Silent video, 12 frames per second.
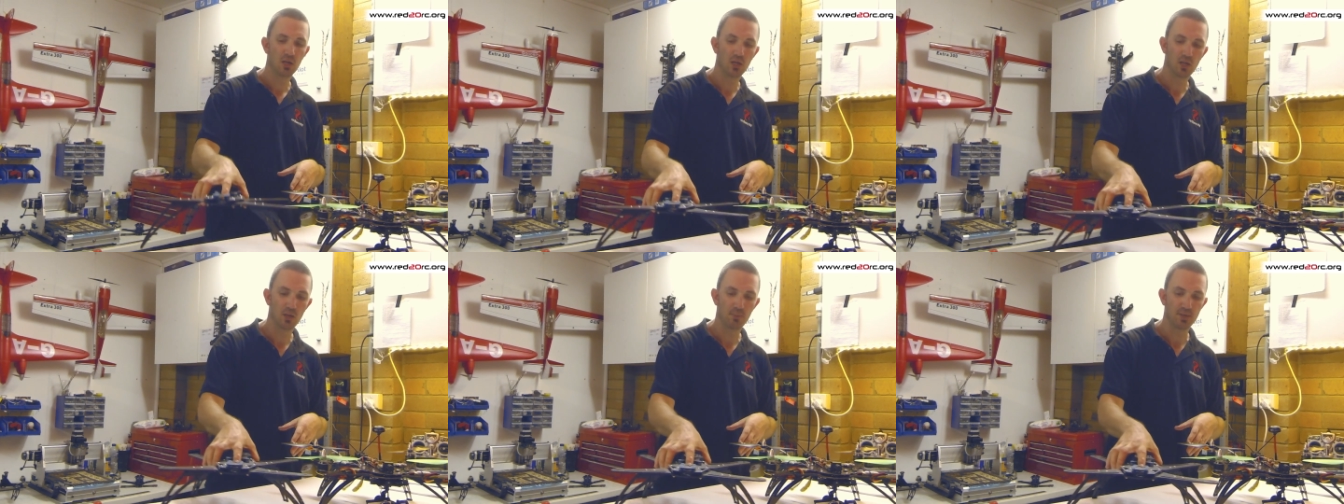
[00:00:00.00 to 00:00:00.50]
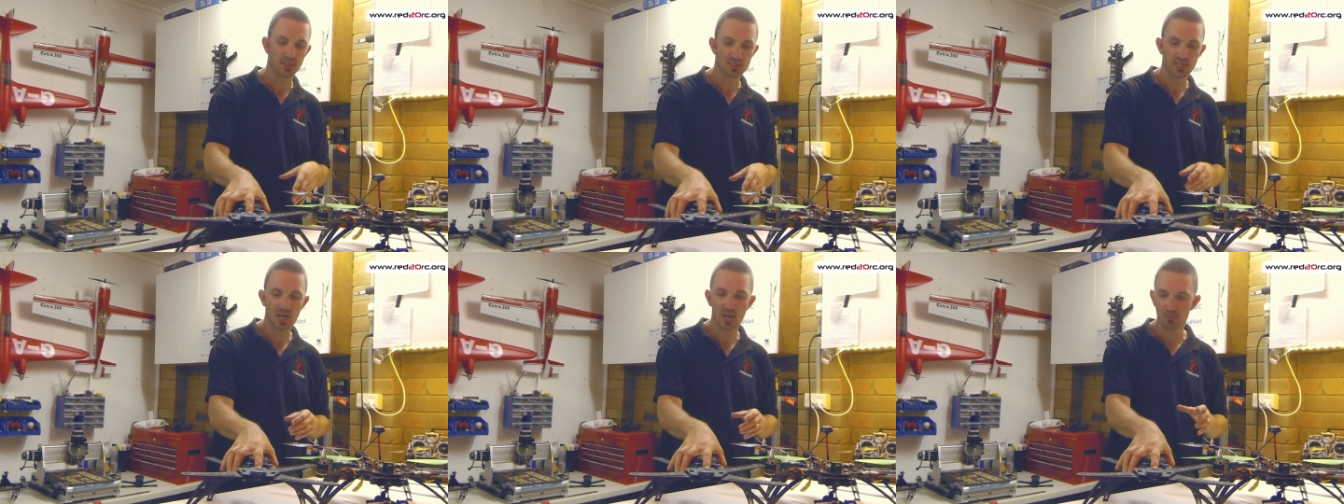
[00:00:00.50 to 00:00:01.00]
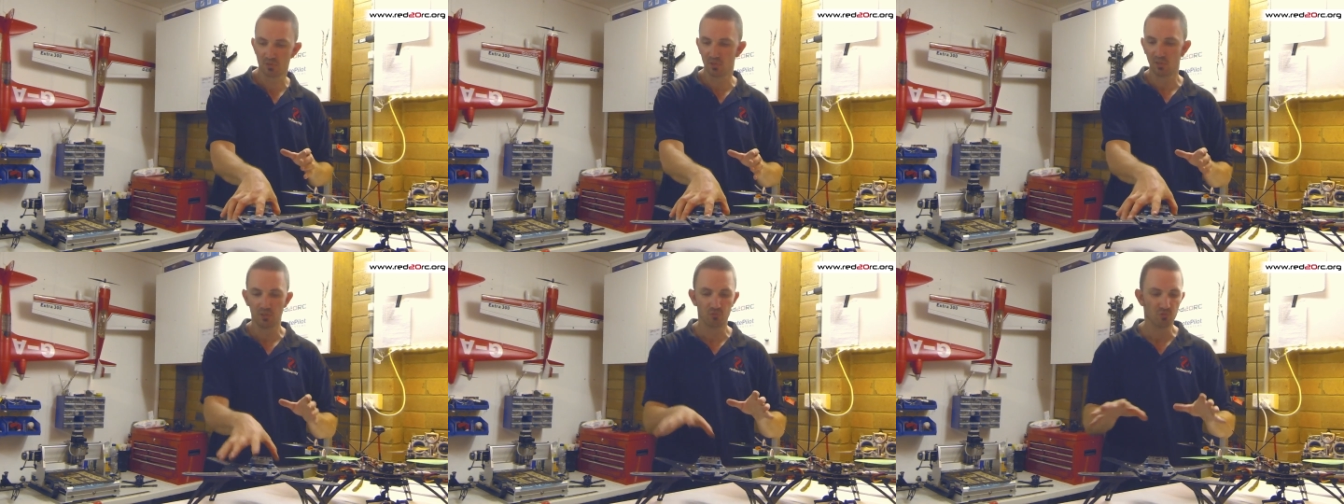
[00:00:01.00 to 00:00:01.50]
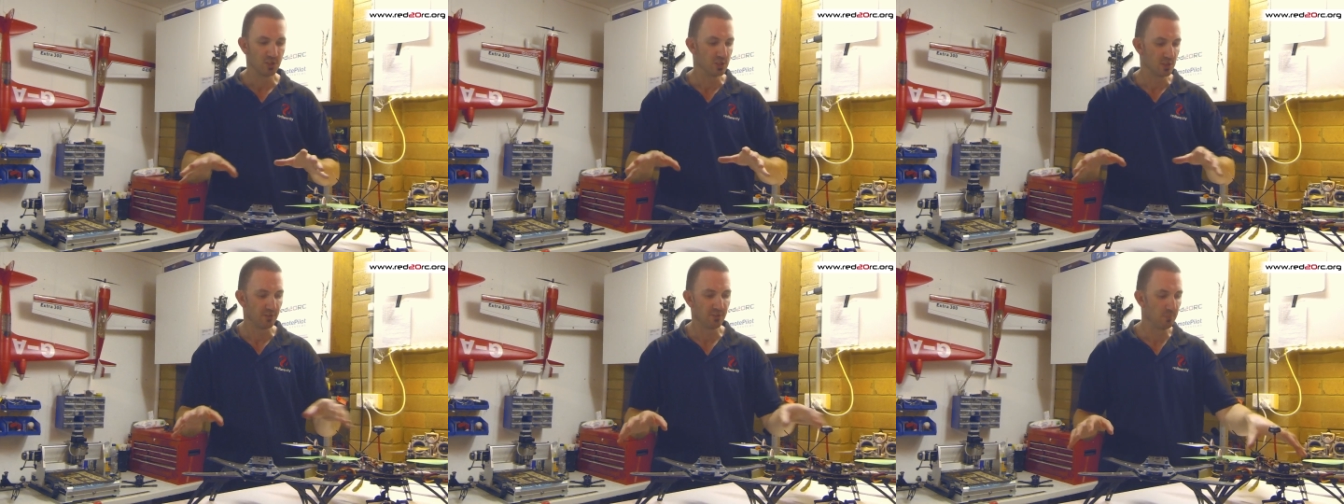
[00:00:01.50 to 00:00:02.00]
Um, it is absolutely
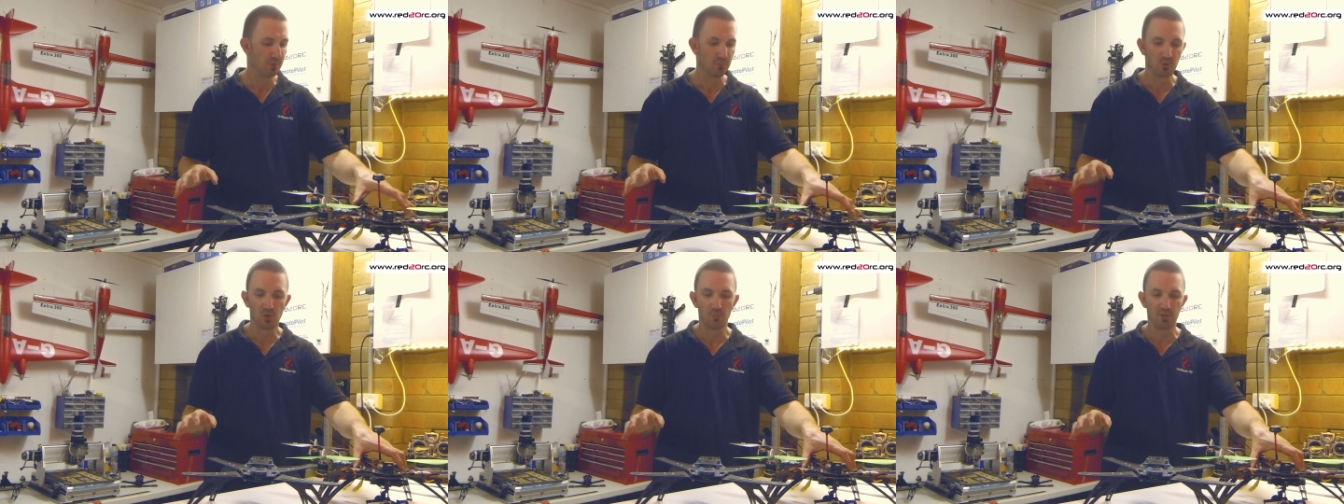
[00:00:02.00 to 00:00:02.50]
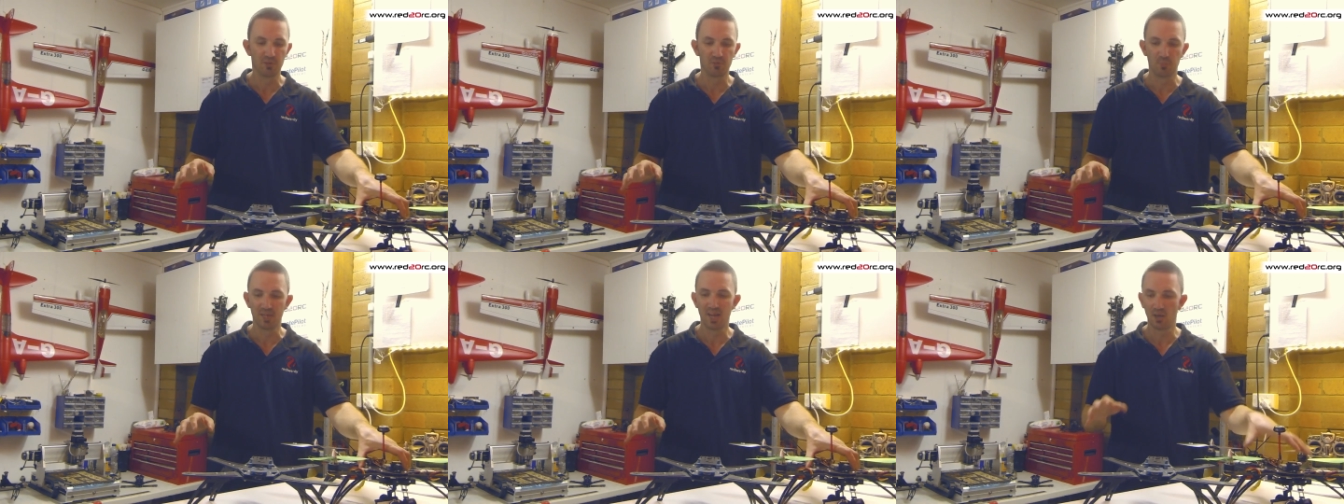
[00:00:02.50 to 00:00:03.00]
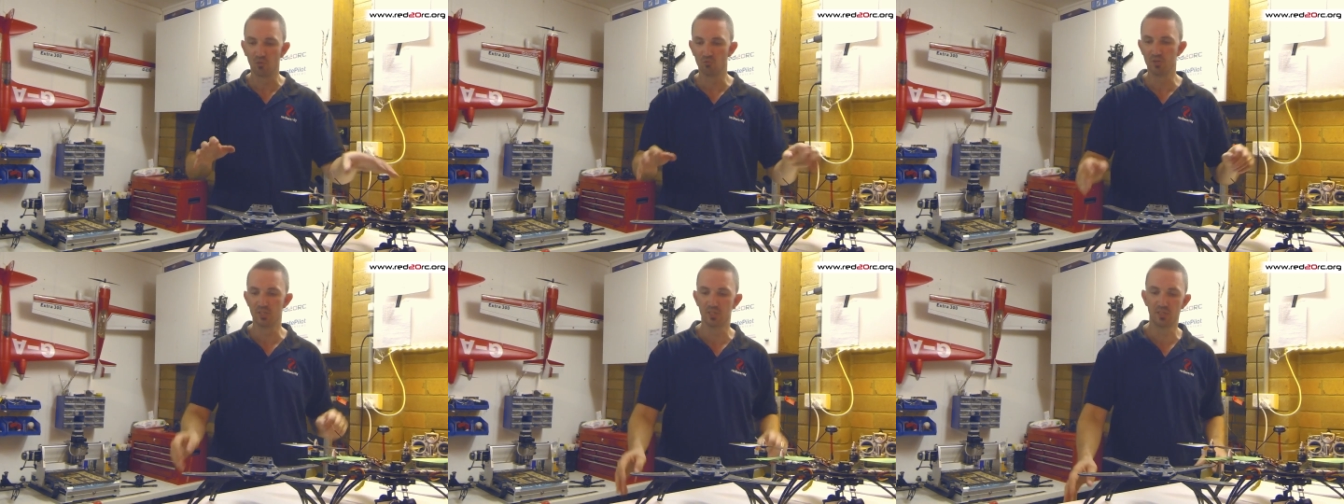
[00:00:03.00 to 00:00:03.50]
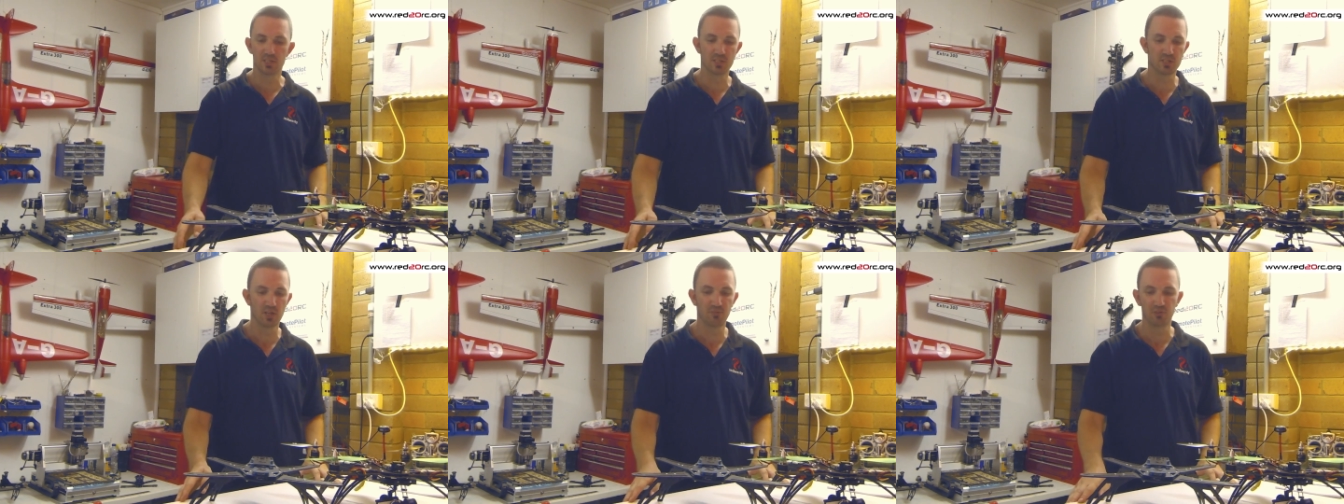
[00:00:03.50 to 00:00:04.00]
rigid. I've had people comment to me how rigid this
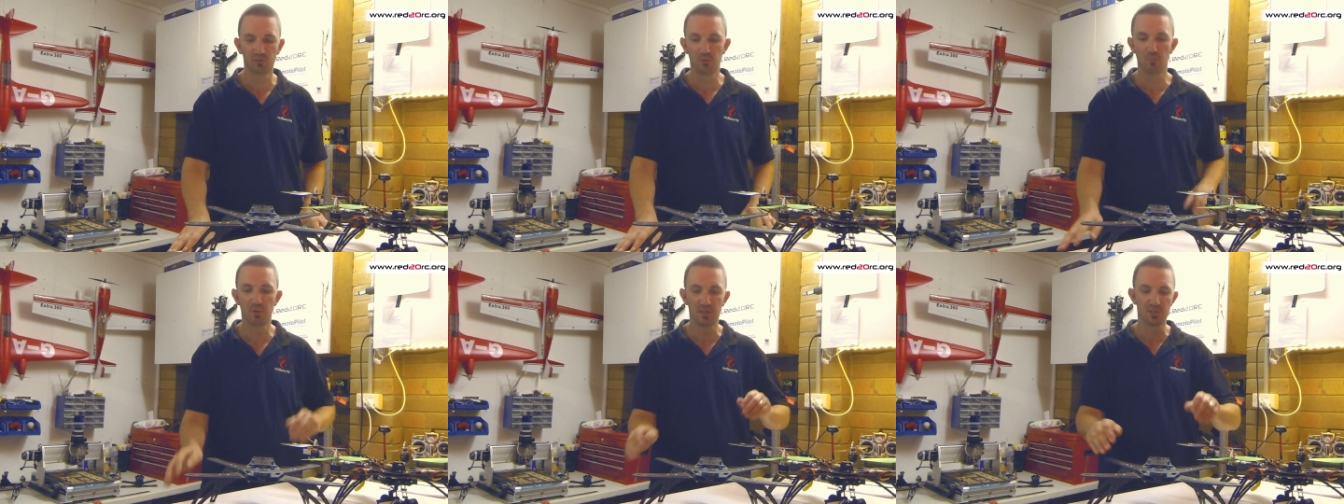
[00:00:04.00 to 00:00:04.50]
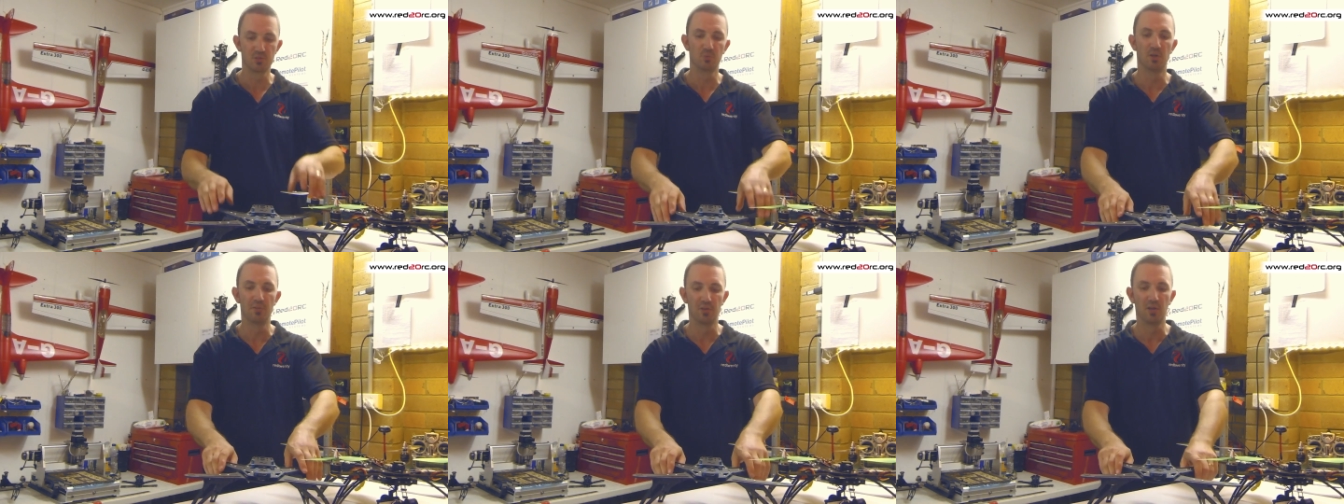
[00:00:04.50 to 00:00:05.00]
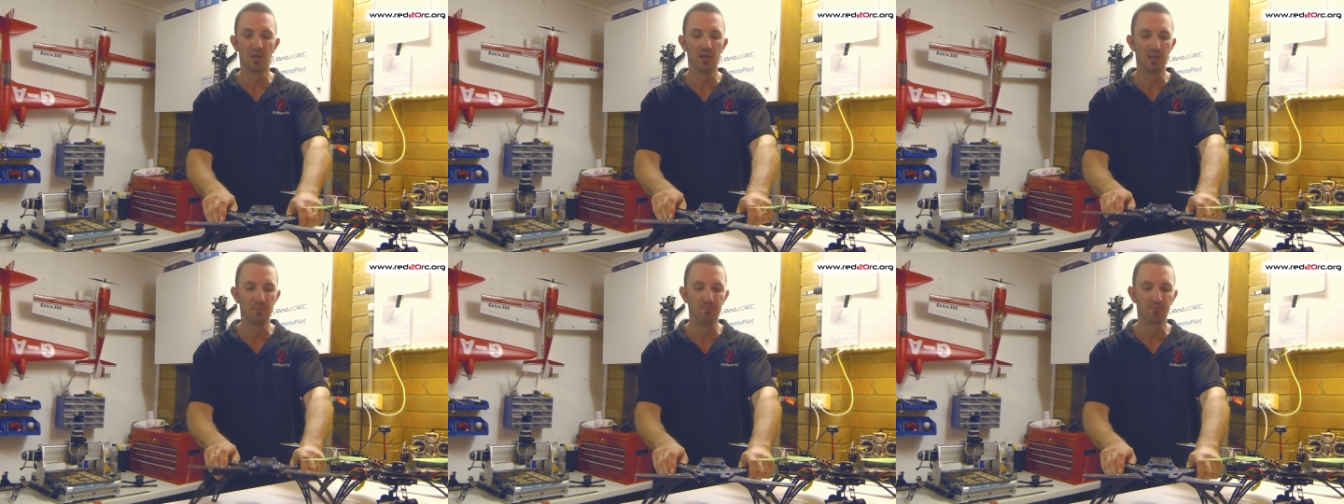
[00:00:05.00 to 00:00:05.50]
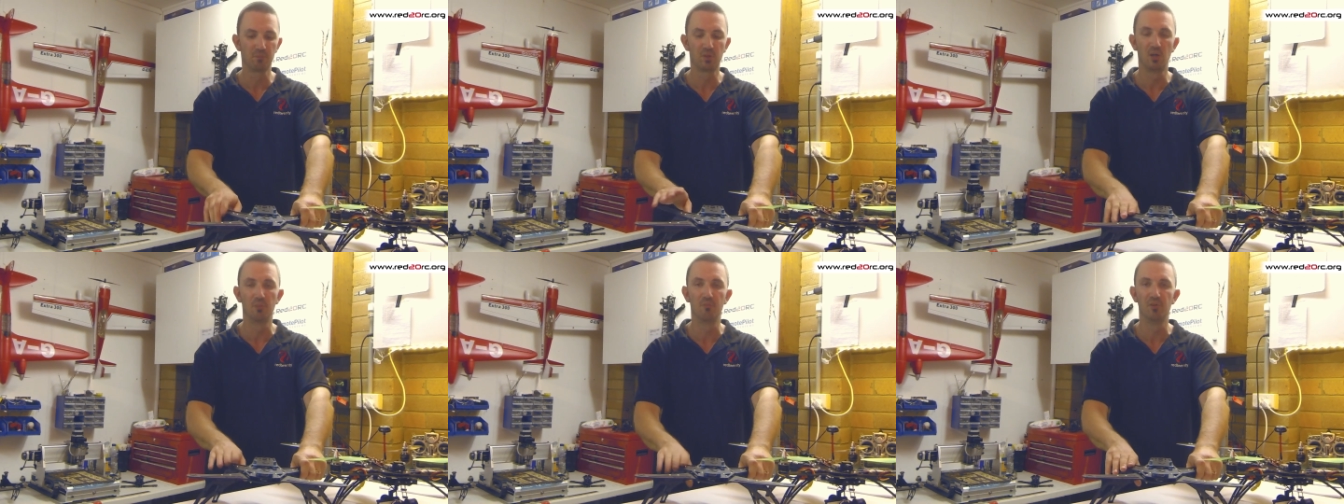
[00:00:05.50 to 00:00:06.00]
stuff is compared to other um,
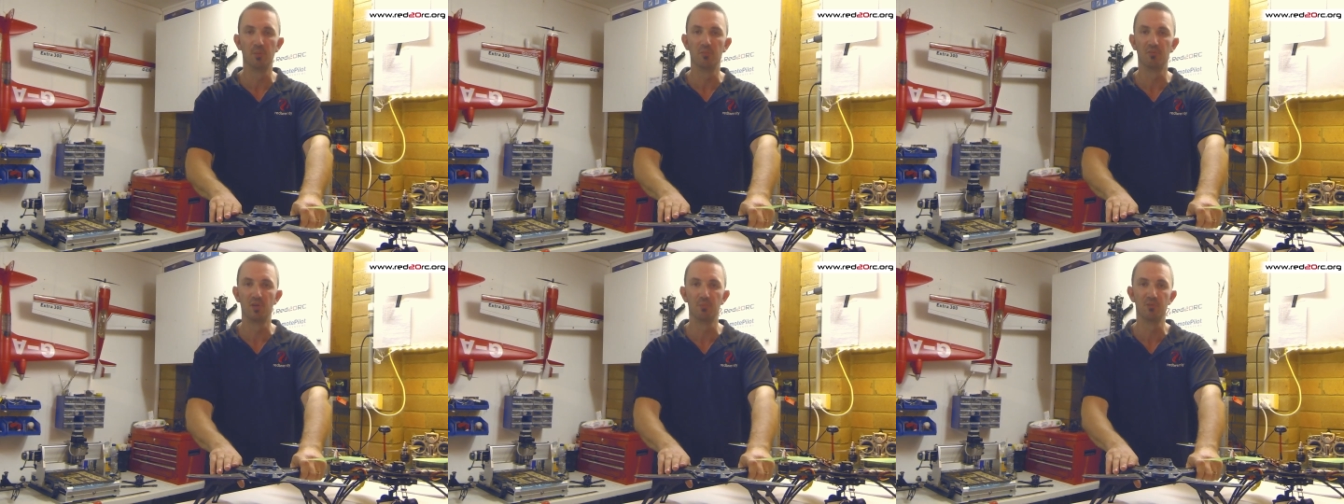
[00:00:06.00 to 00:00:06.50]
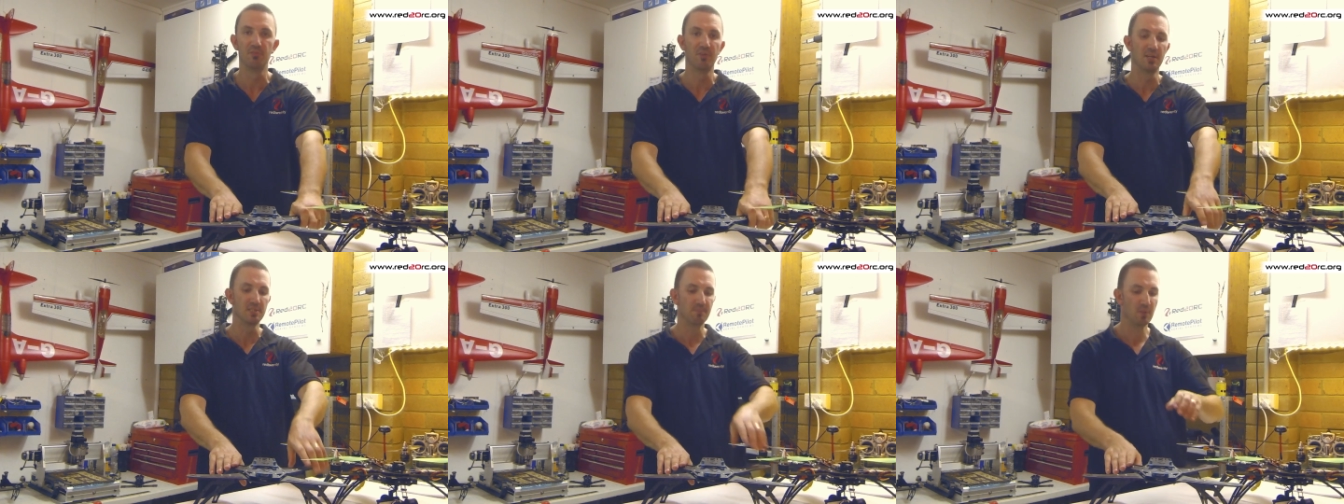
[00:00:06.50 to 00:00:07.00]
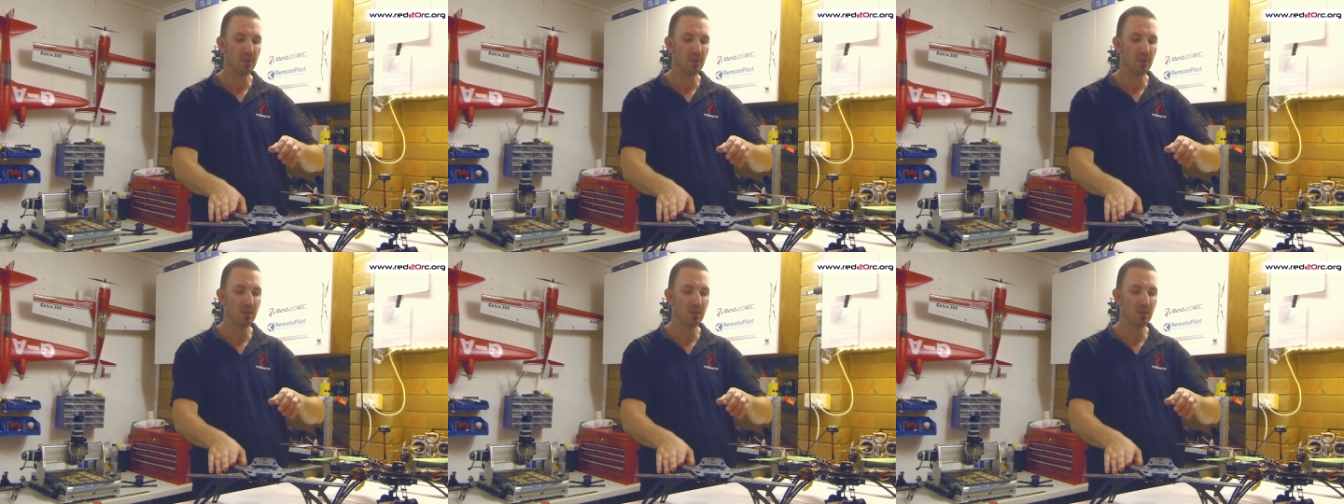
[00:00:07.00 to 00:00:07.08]
carbon fibre frames they've had.